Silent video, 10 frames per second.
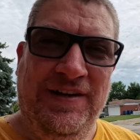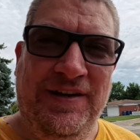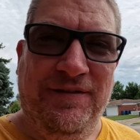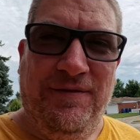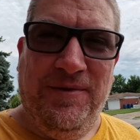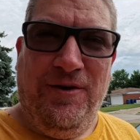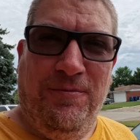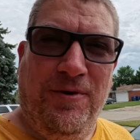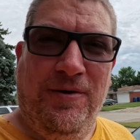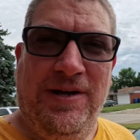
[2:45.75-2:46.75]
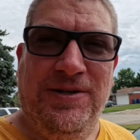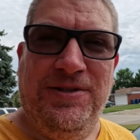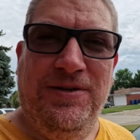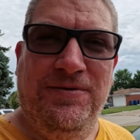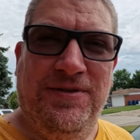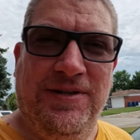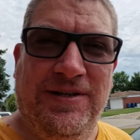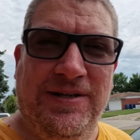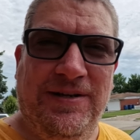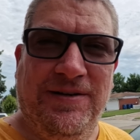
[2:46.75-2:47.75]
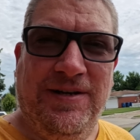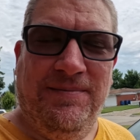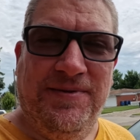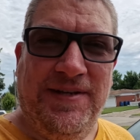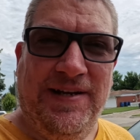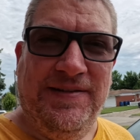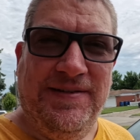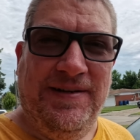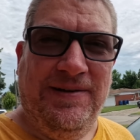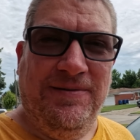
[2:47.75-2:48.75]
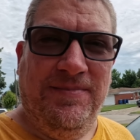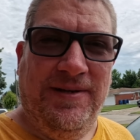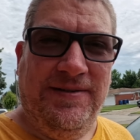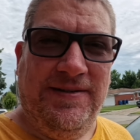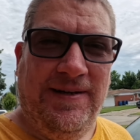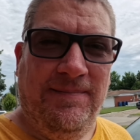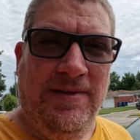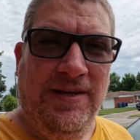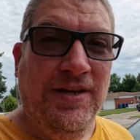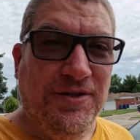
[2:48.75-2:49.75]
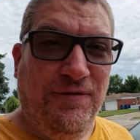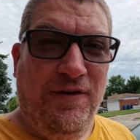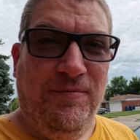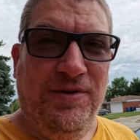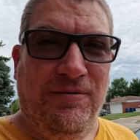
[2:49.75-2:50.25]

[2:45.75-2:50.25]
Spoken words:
from the GoPro I just used here a couple seconds ago. But so far I'm really